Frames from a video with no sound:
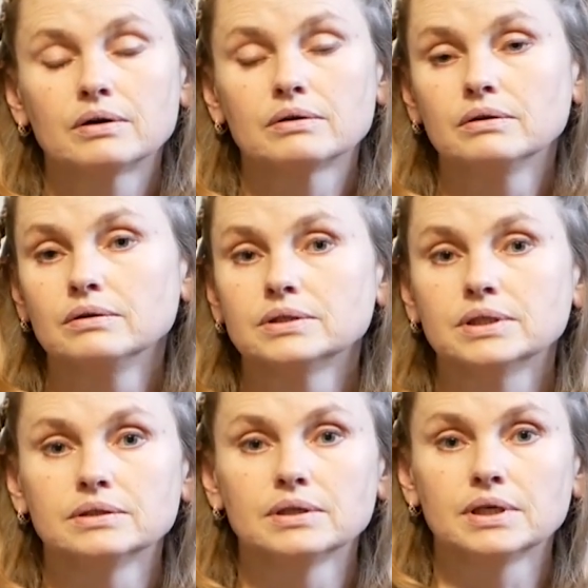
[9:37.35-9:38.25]
rolled
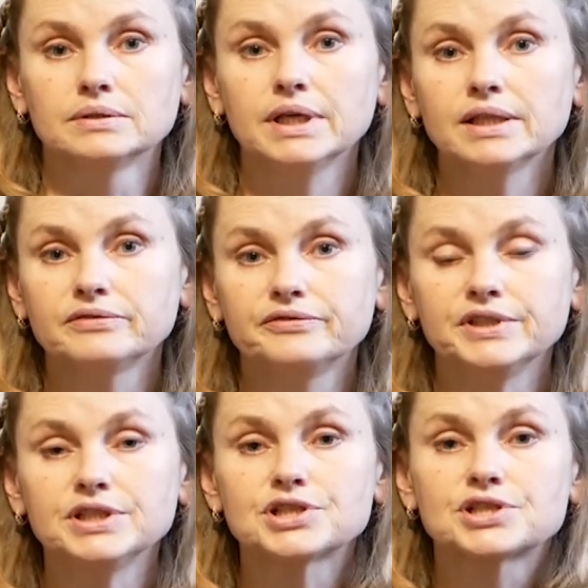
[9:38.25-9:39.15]
in the dead
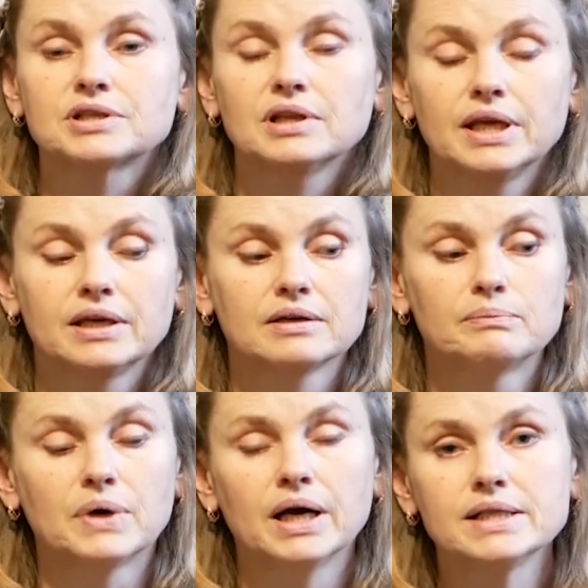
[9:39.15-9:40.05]
fish like
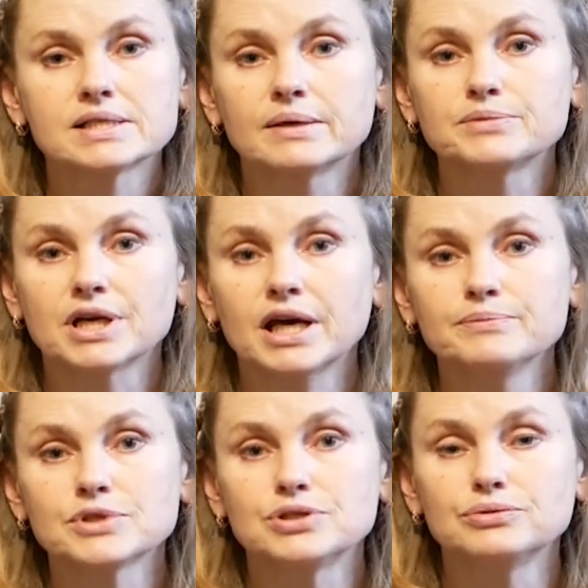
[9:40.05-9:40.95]
mine
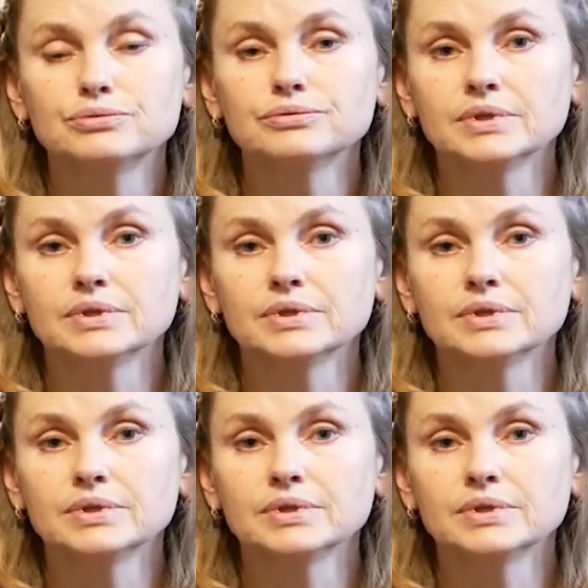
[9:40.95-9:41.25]
sometimes do,